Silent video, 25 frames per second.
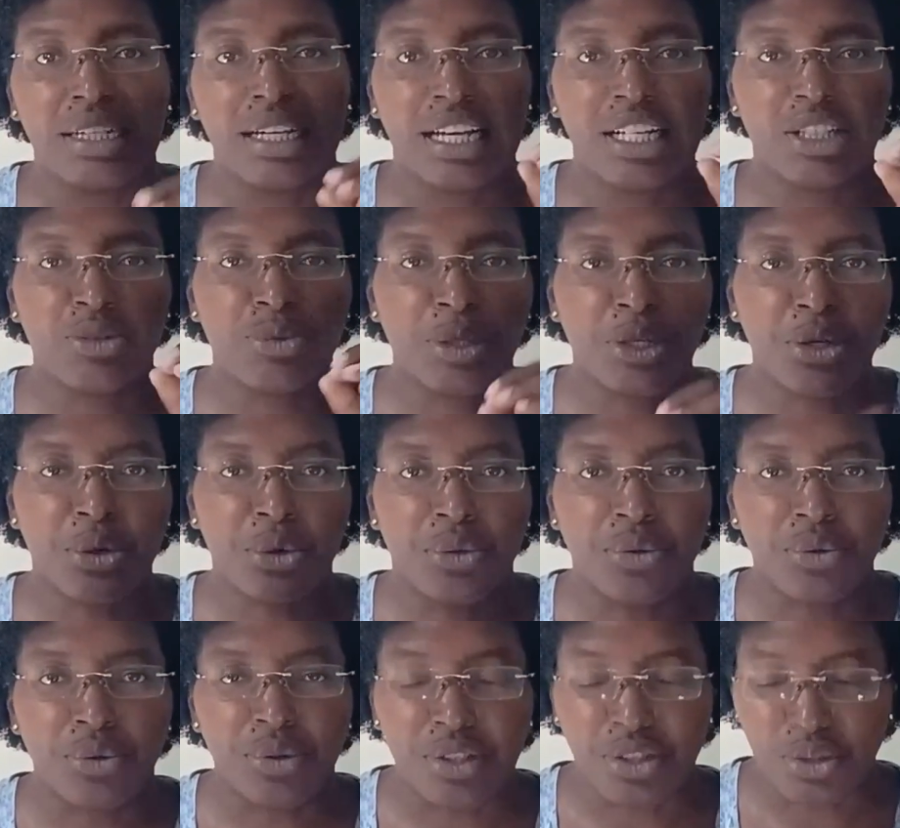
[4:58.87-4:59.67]
as we go
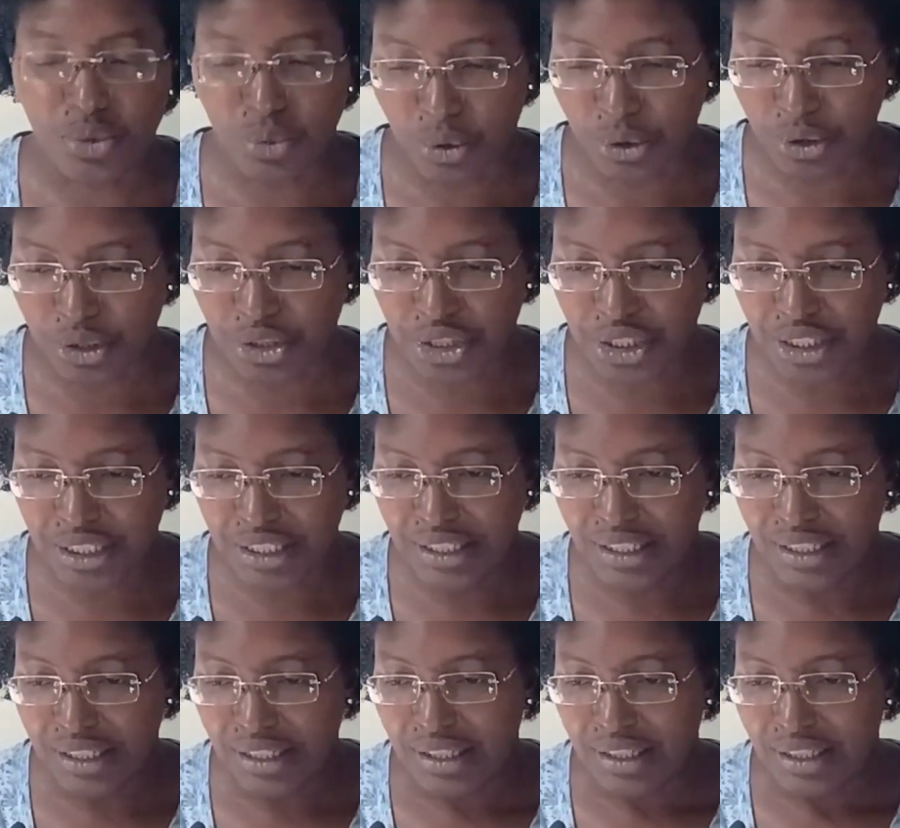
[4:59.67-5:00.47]
through this worksheet.
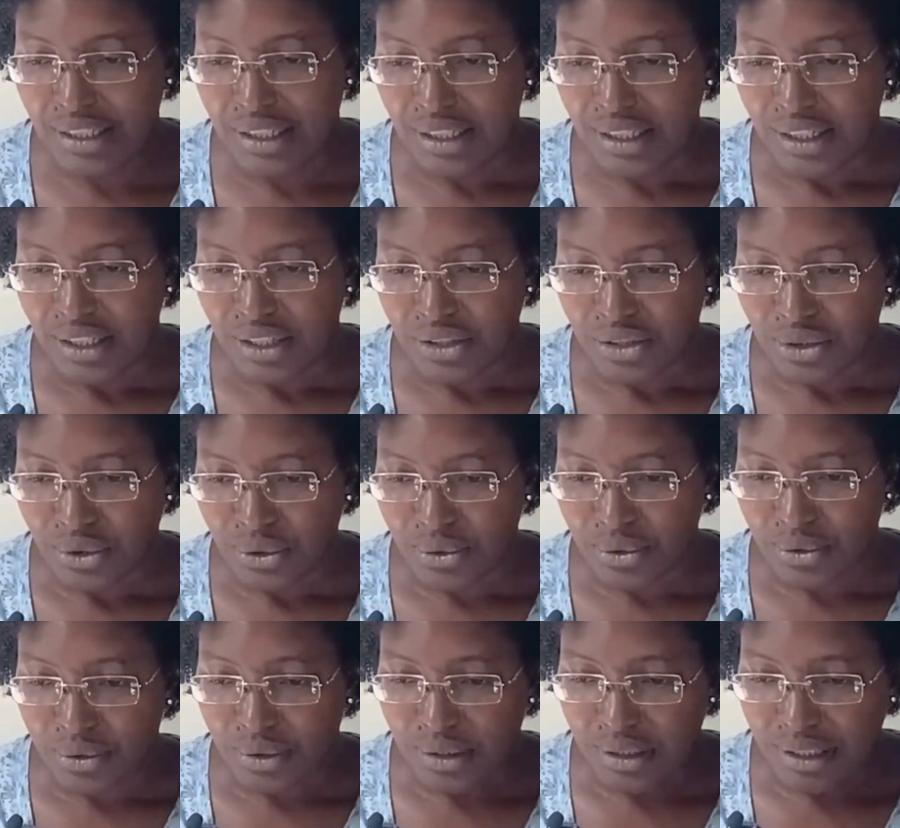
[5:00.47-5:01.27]

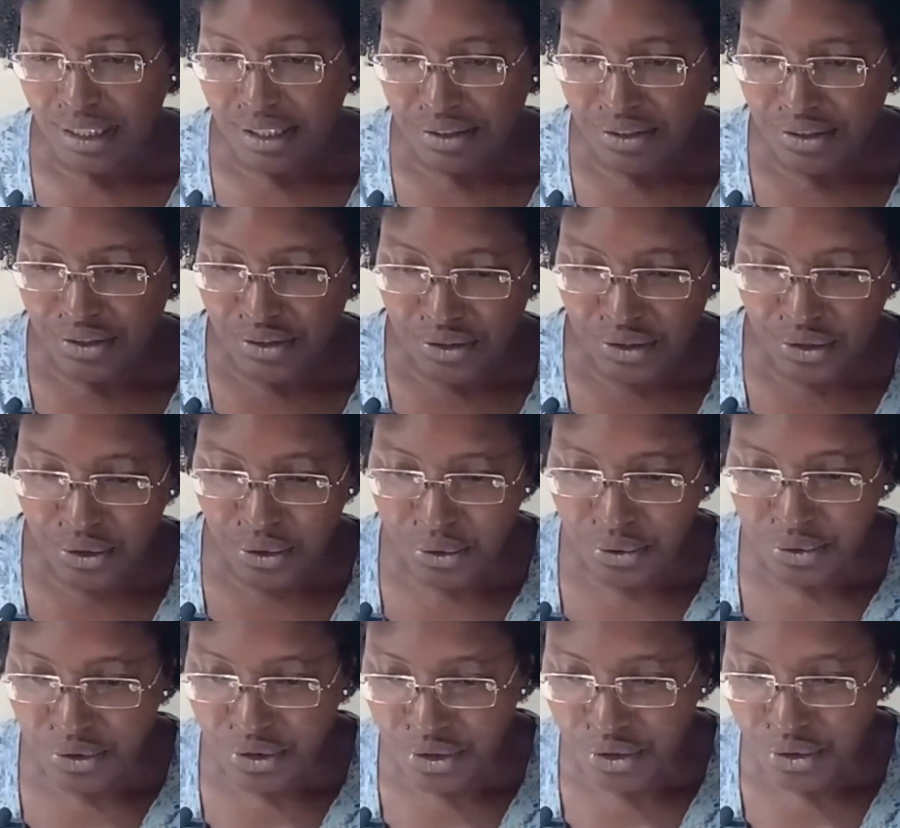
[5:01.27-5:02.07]
So let's
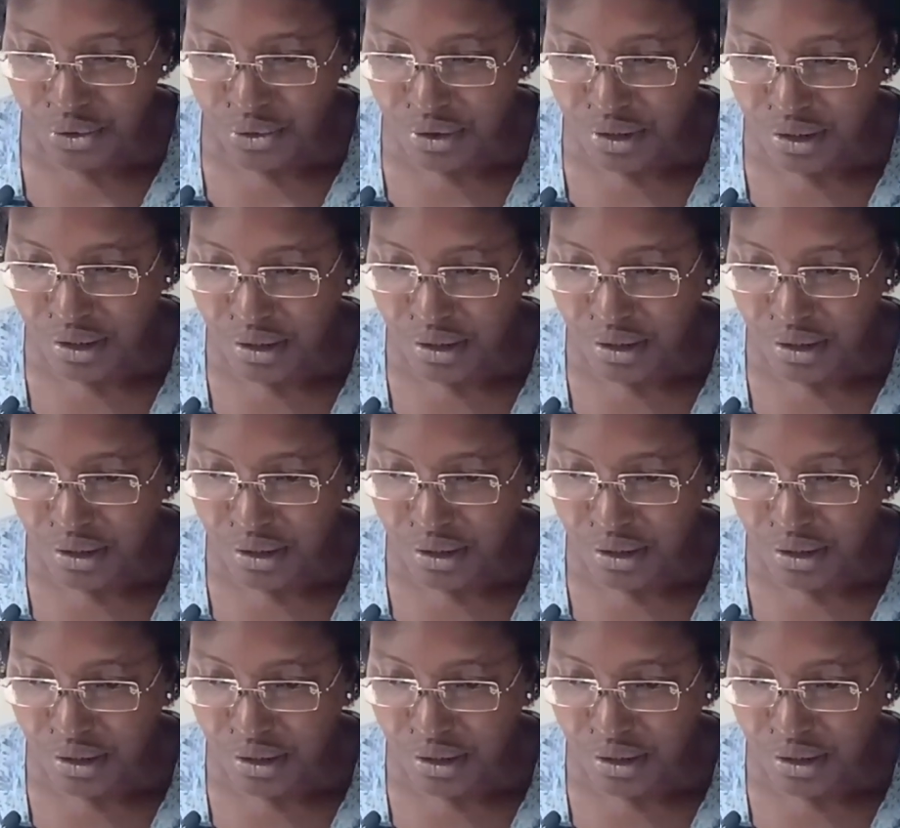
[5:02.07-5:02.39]
go to the